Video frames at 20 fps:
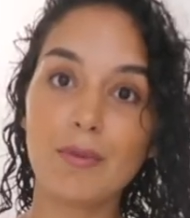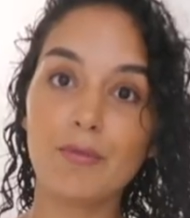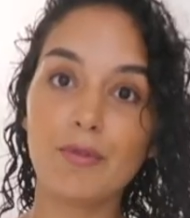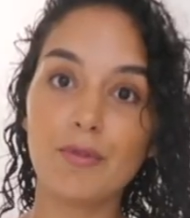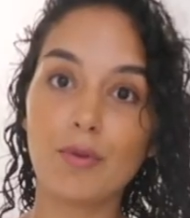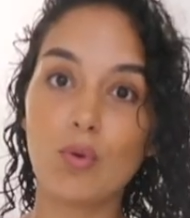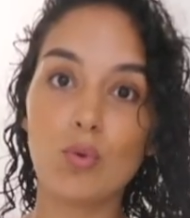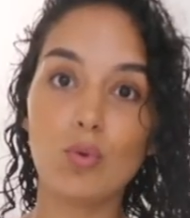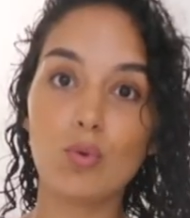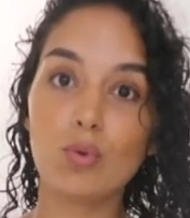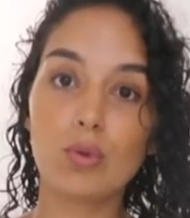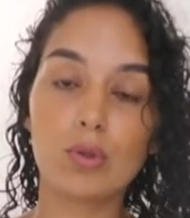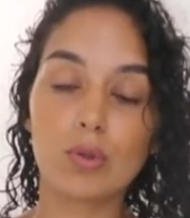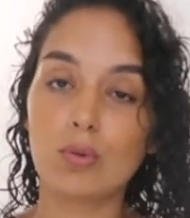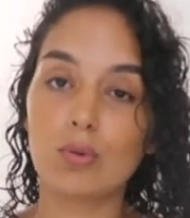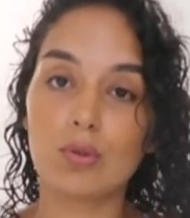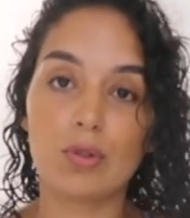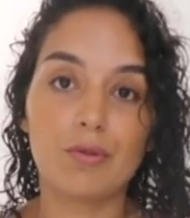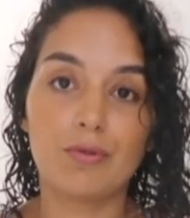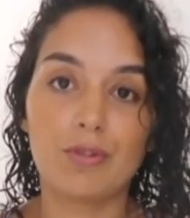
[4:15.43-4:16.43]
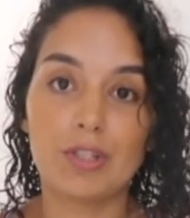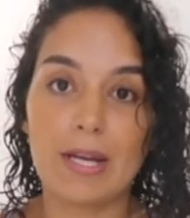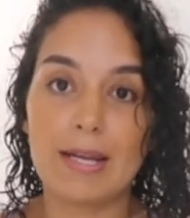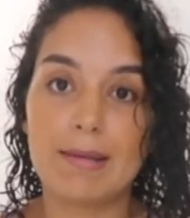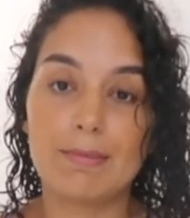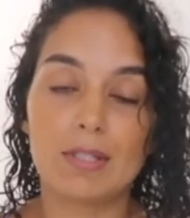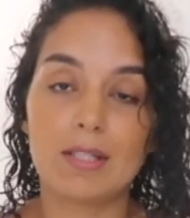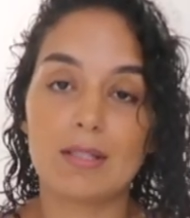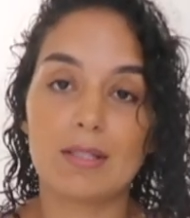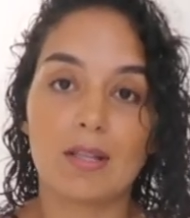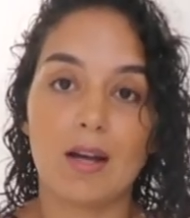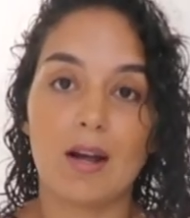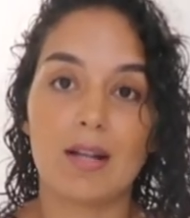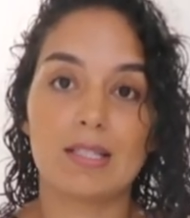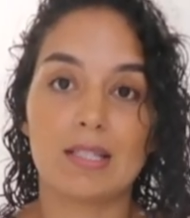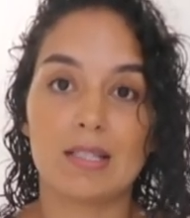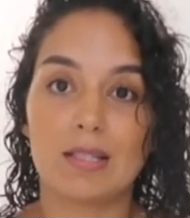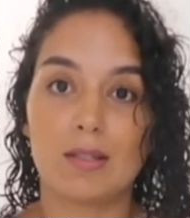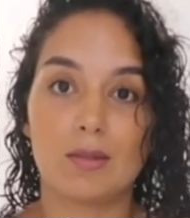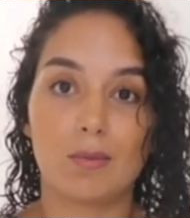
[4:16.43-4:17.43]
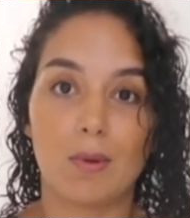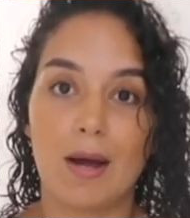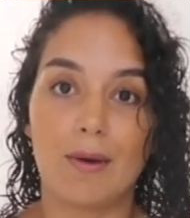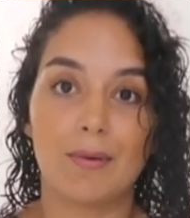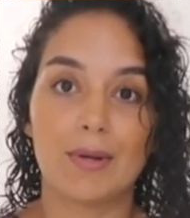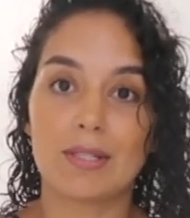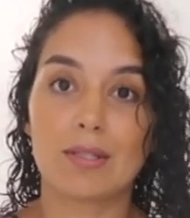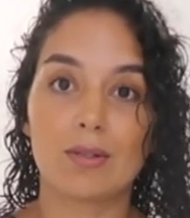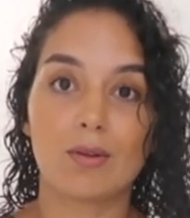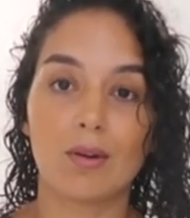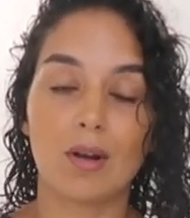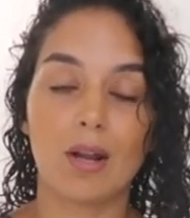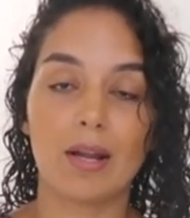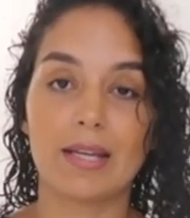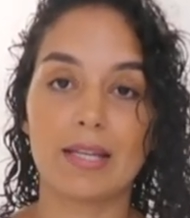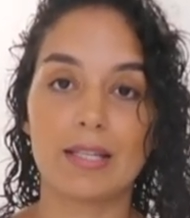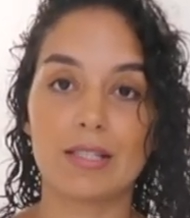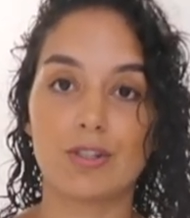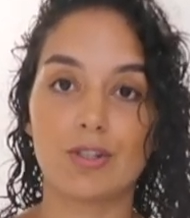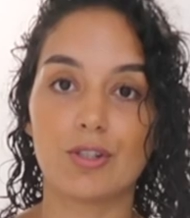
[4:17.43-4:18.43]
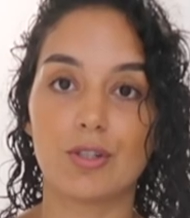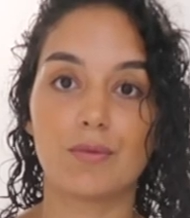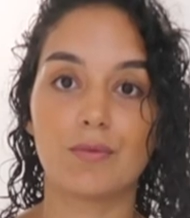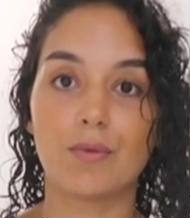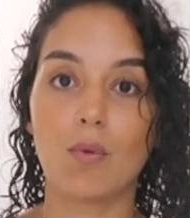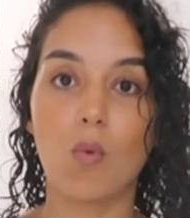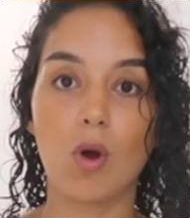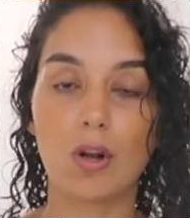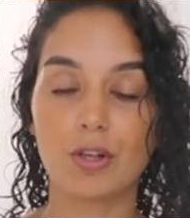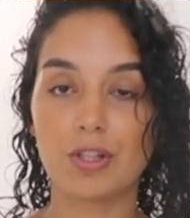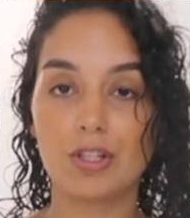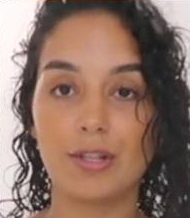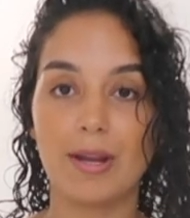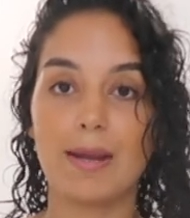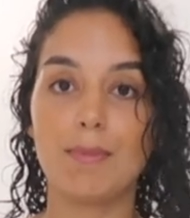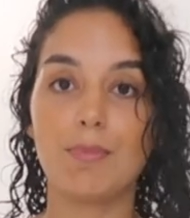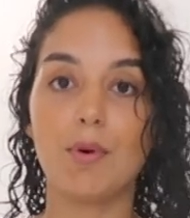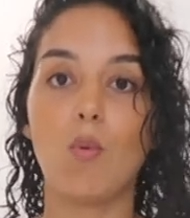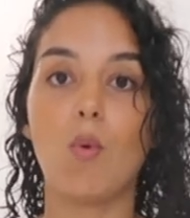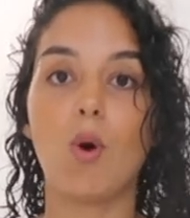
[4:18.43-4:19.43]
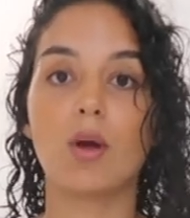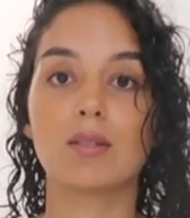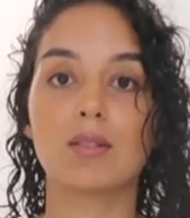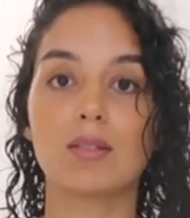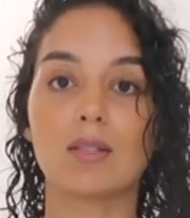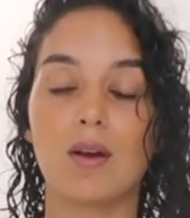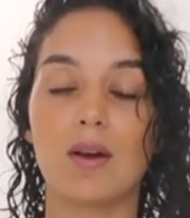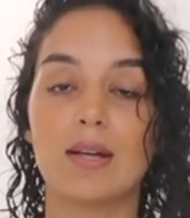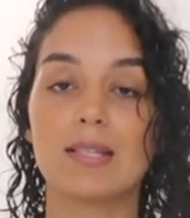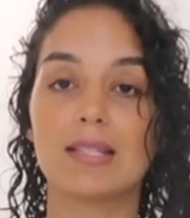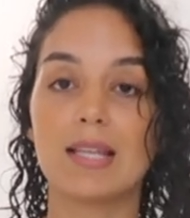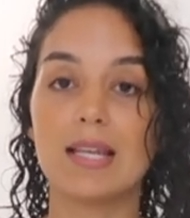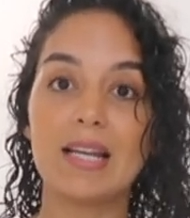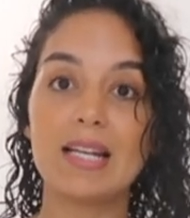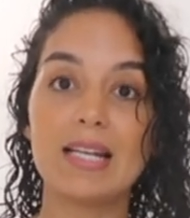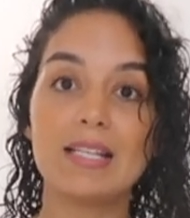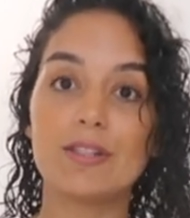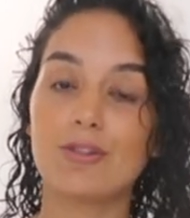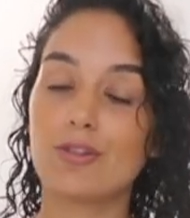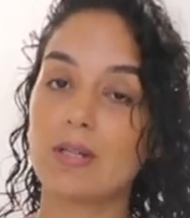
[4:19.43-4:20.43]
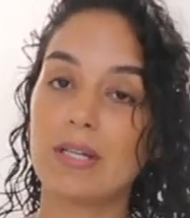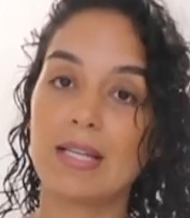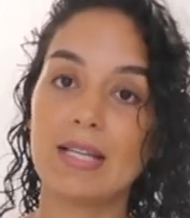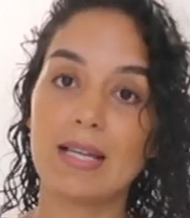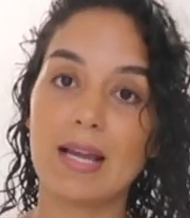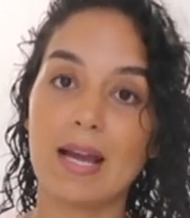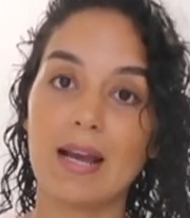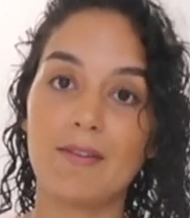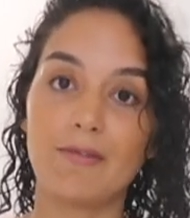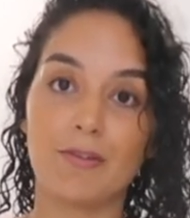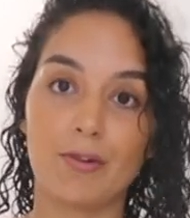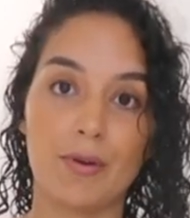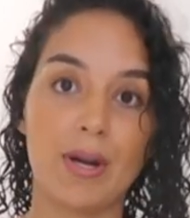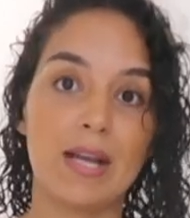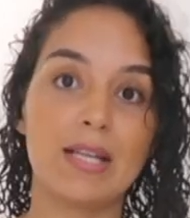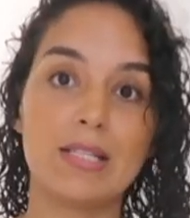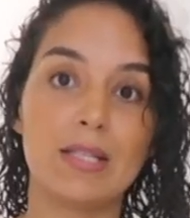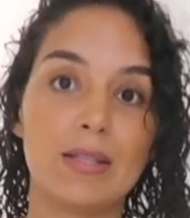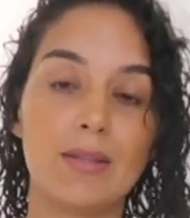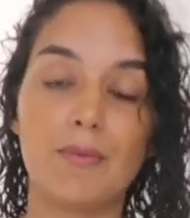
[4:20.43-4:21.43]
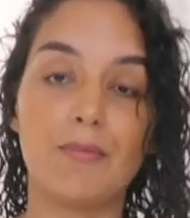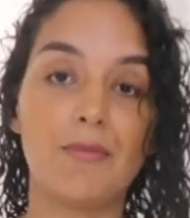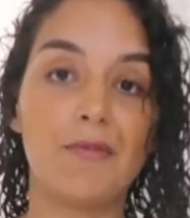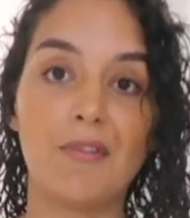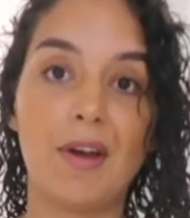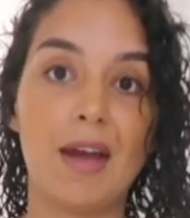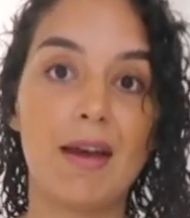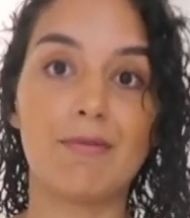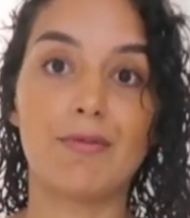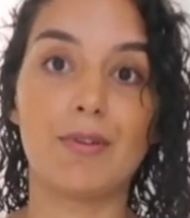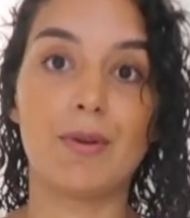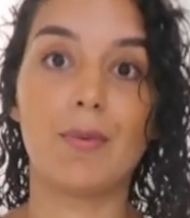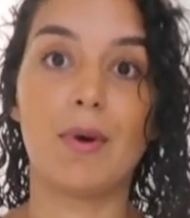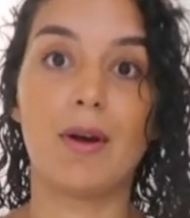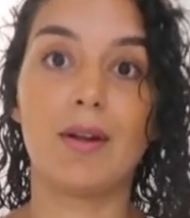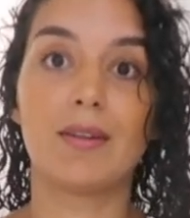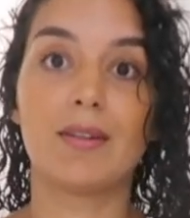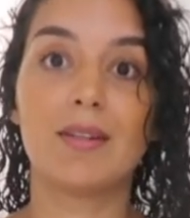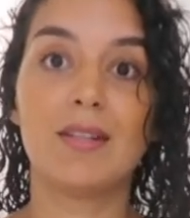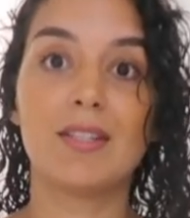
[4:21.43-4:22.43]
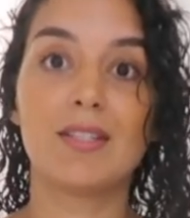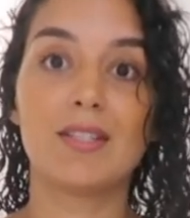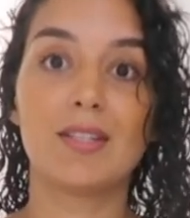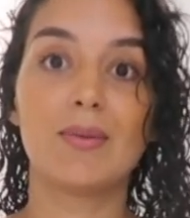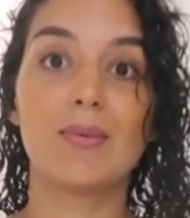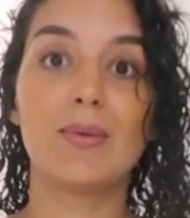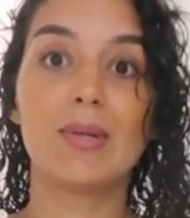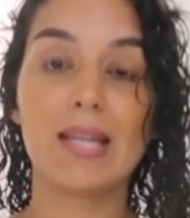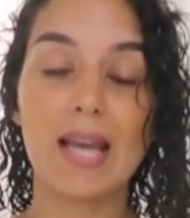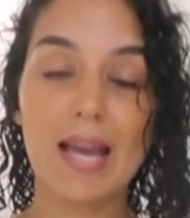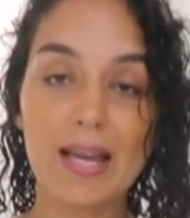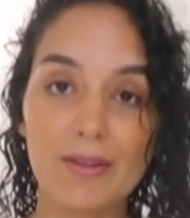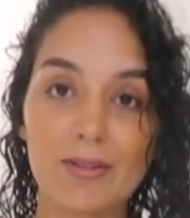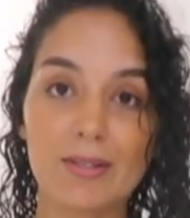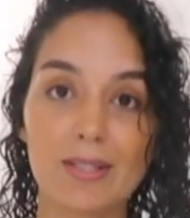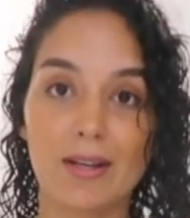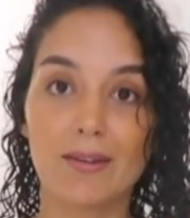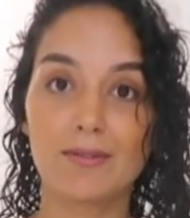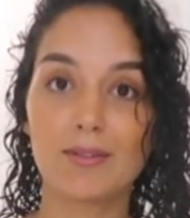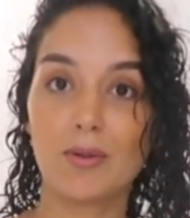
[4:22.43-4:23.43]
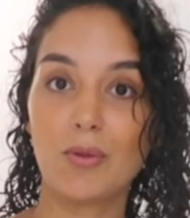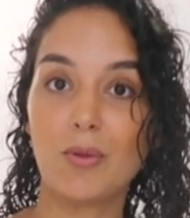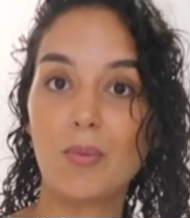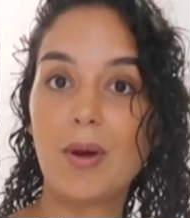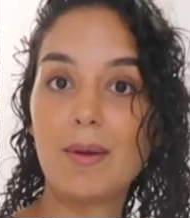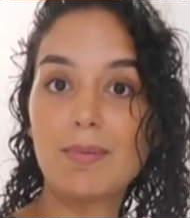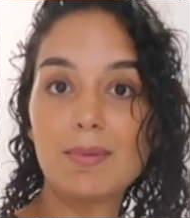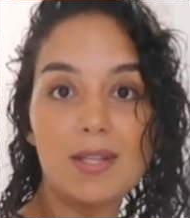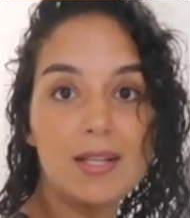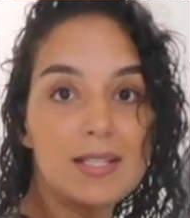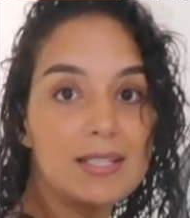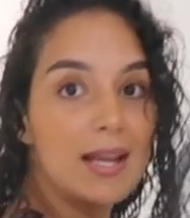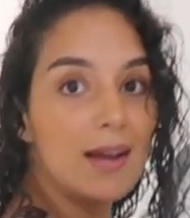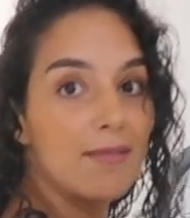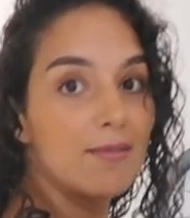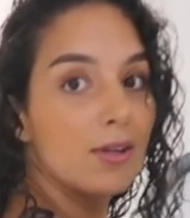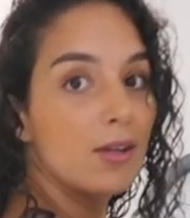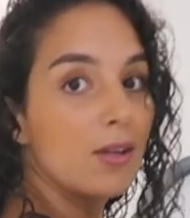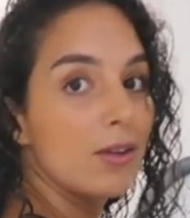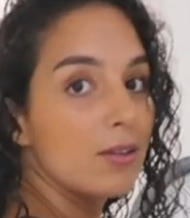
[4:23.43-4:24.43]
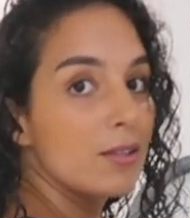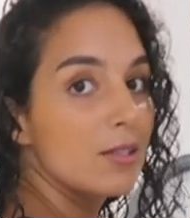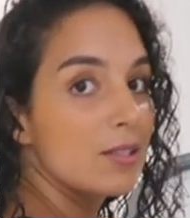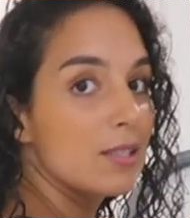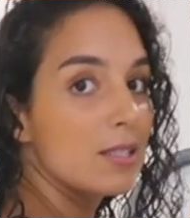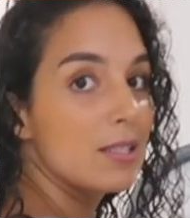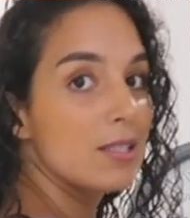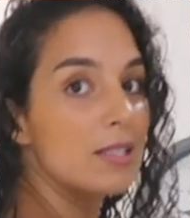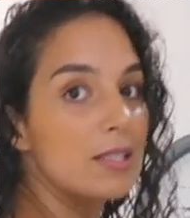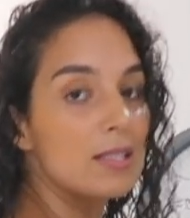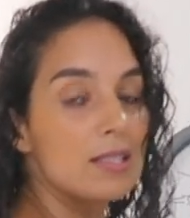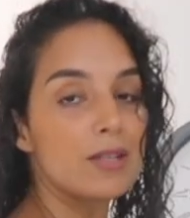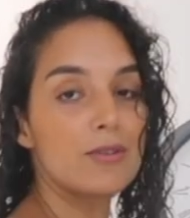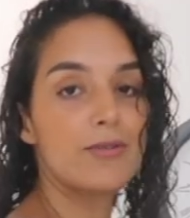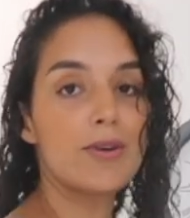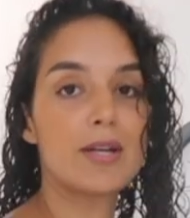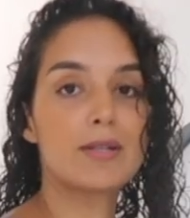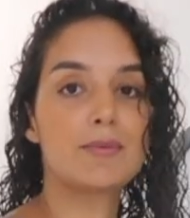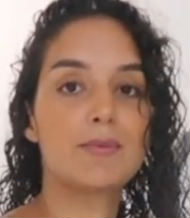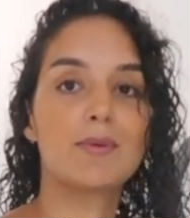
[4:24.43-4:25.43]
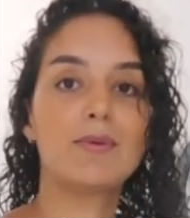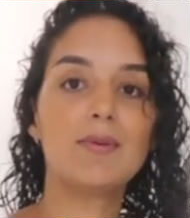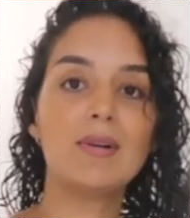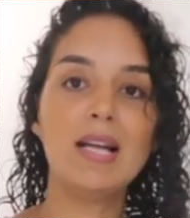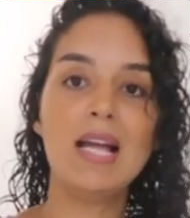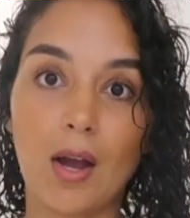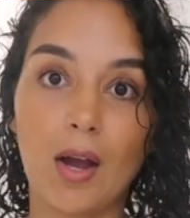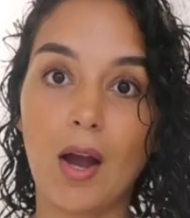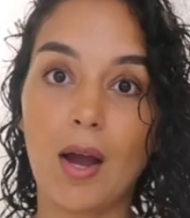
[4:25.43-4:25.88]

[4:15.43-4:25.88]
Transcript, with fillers: them for all sorts of shapes and sizes as well. It's not like it's just for one shape or one size. They literally have created them for everyone. So get yourselves on the website to have a look because this is incredible.